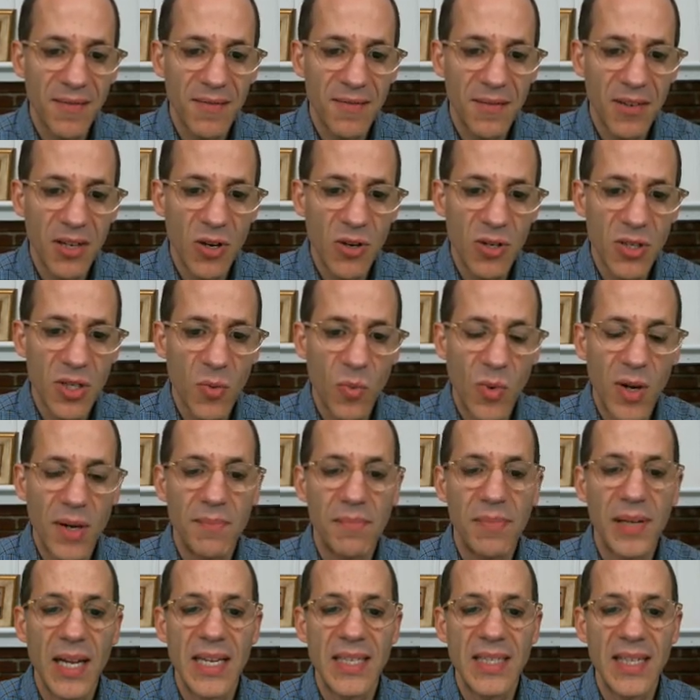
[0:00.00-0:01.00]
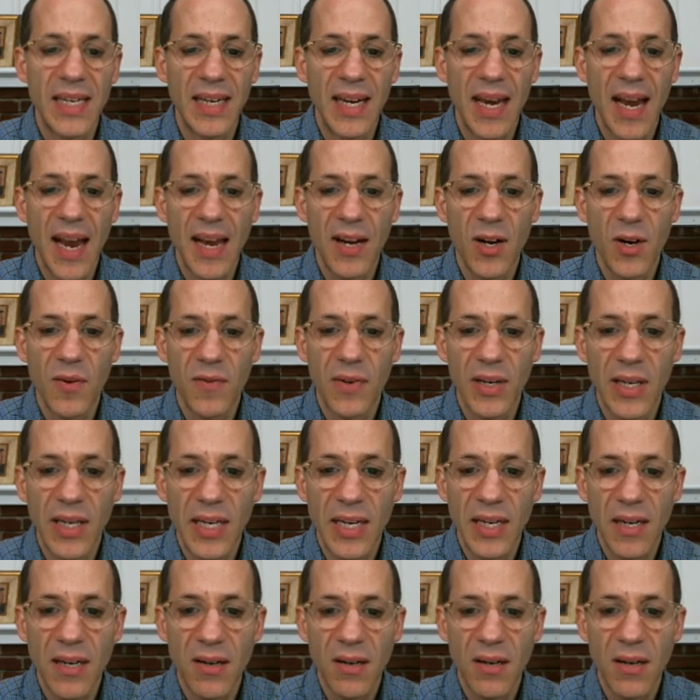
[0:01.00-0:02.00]
goes the one place they can over
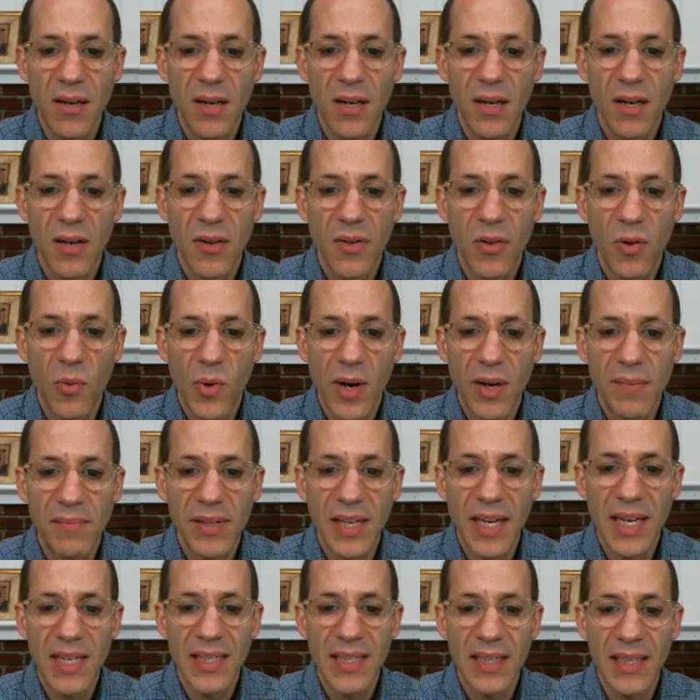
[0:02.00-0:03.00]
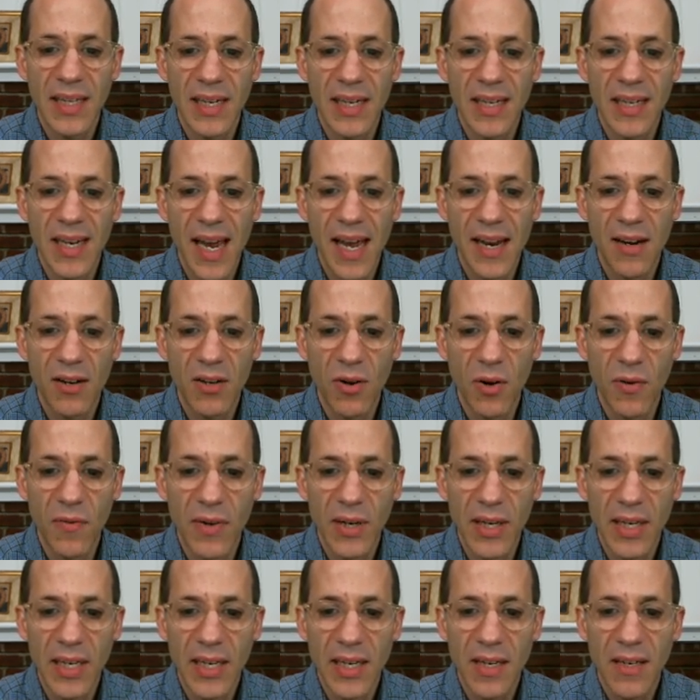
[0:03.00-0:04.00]
here, the one place they can over
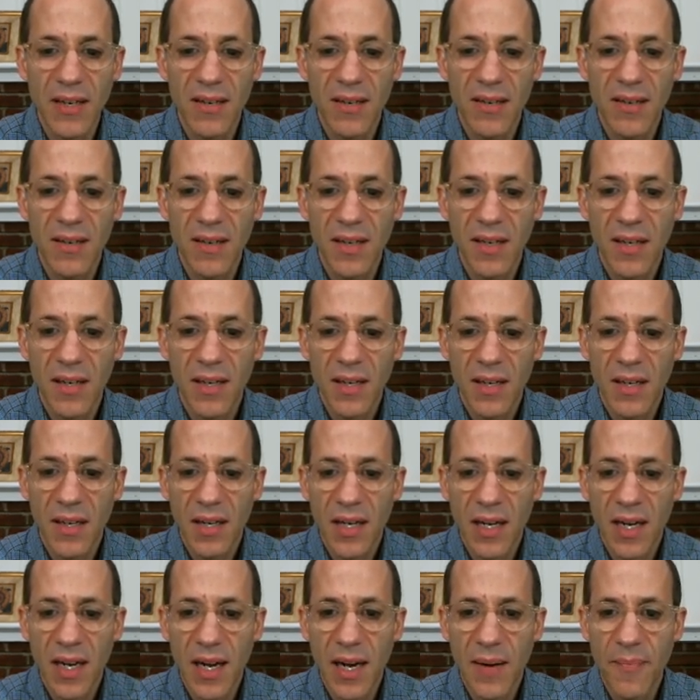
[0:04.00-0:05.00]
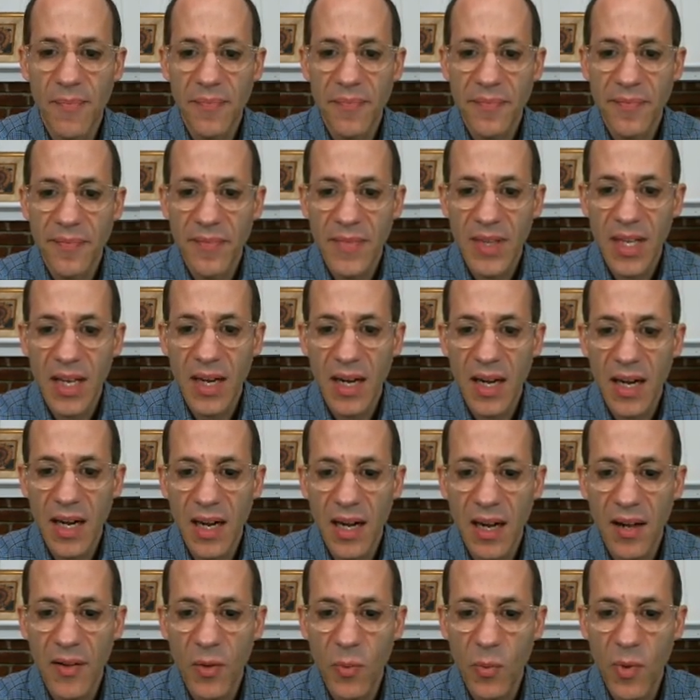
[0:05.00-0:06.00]
here, the
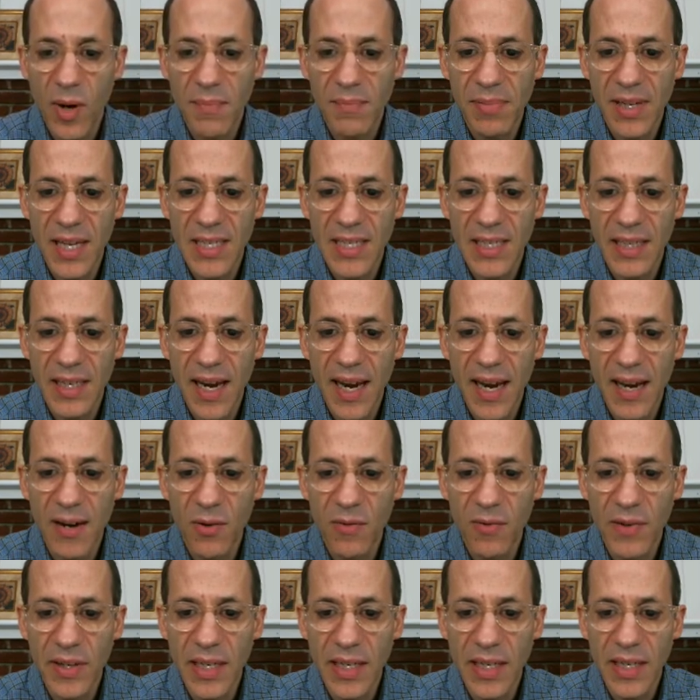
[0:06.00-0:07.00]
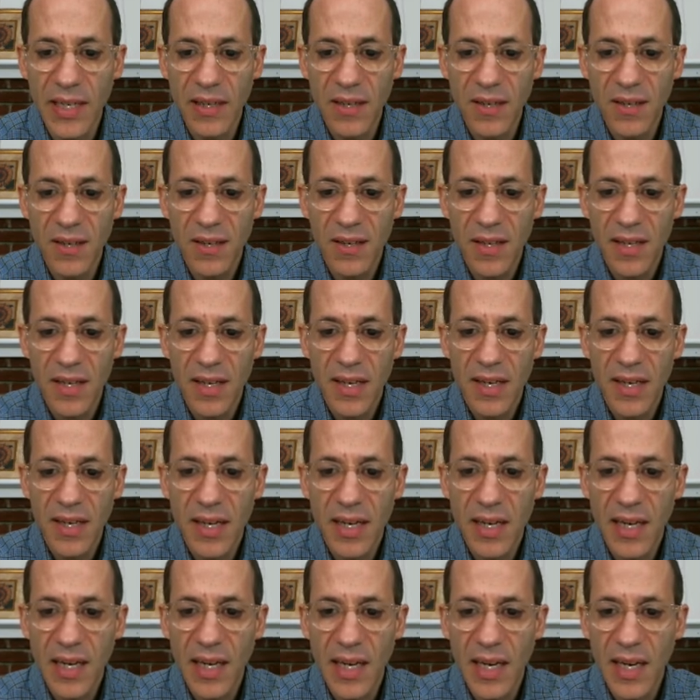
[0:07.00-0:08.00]
one place it can over here,
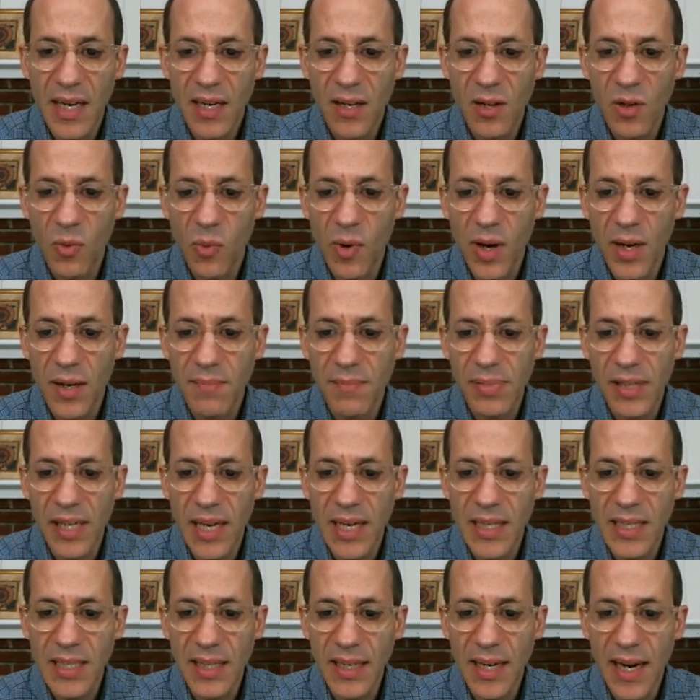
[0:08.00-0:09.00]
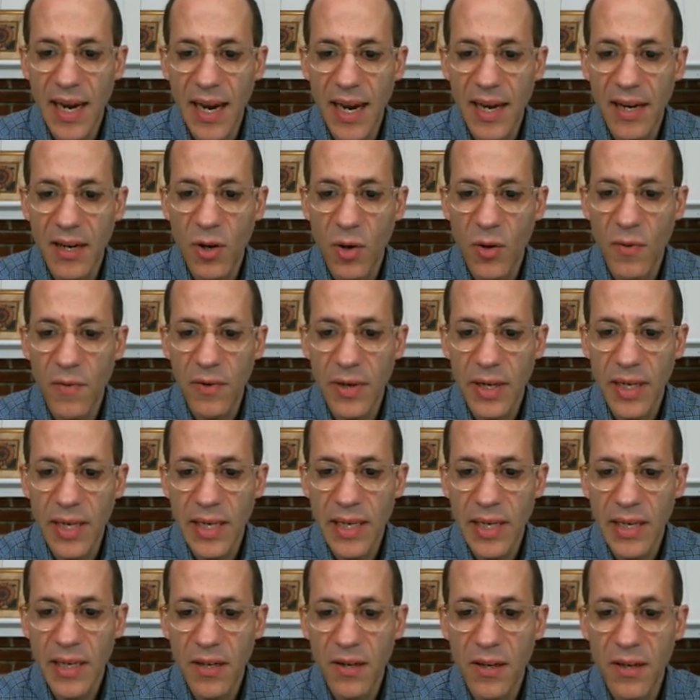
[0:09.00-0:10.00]
and the one place it can over
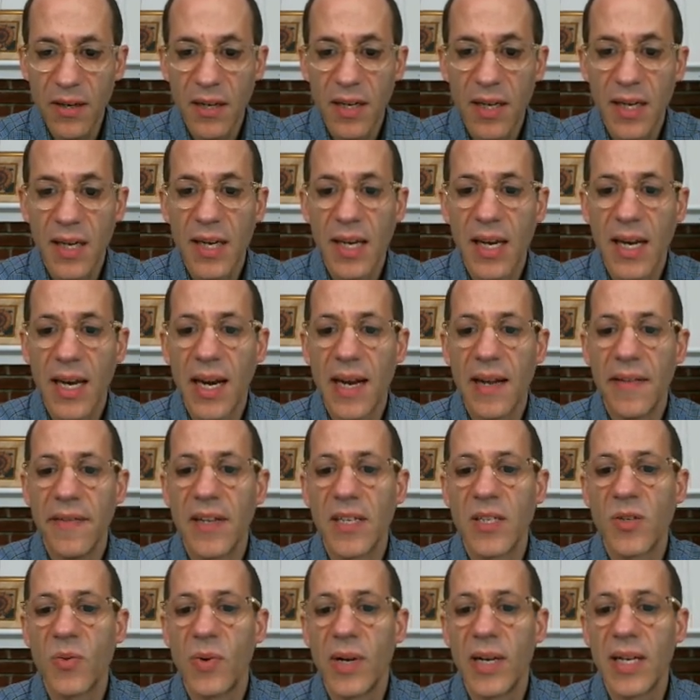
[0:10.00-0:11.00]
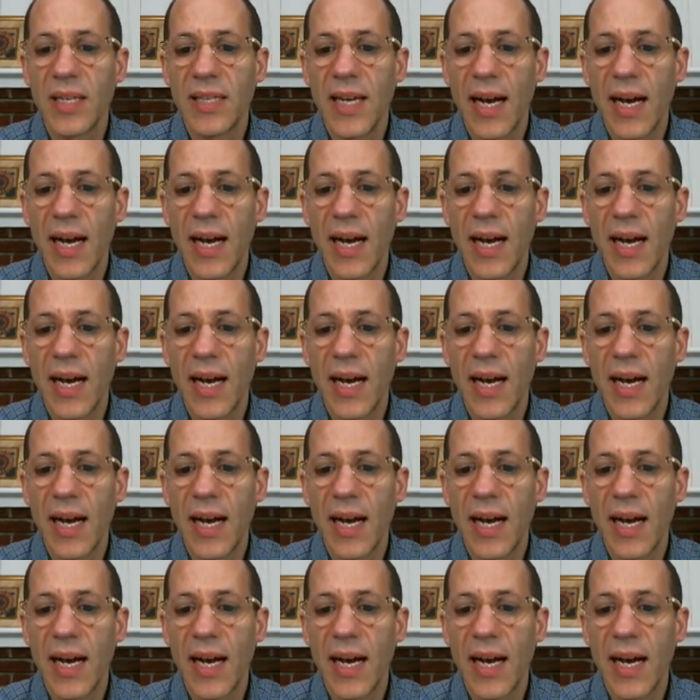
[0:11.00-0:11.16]
here, and this one is